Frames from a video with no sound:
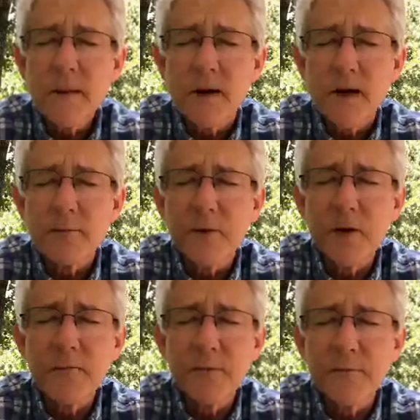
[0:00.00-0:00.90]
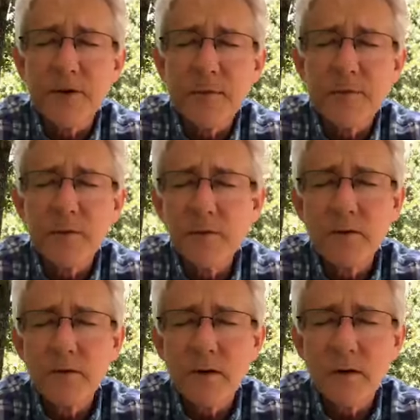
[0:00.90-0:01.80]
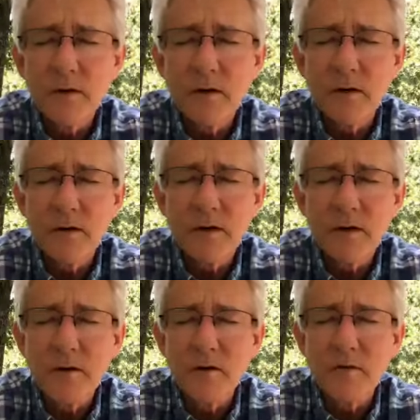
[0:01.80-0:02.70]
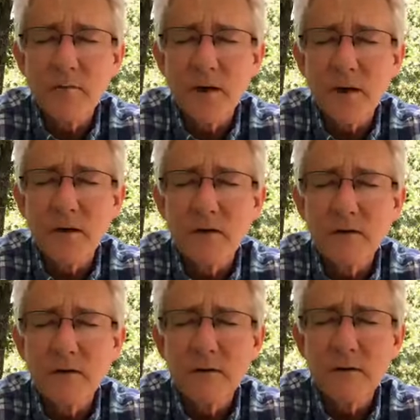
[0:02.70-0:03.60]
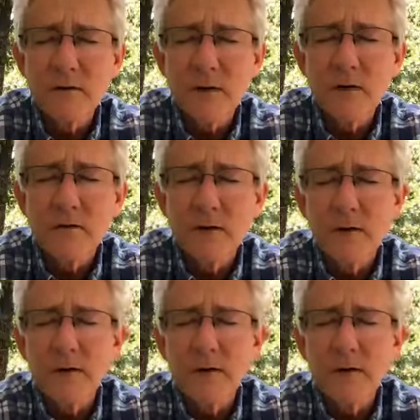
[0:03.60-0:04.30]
I pray for people who are at home alone, lonely and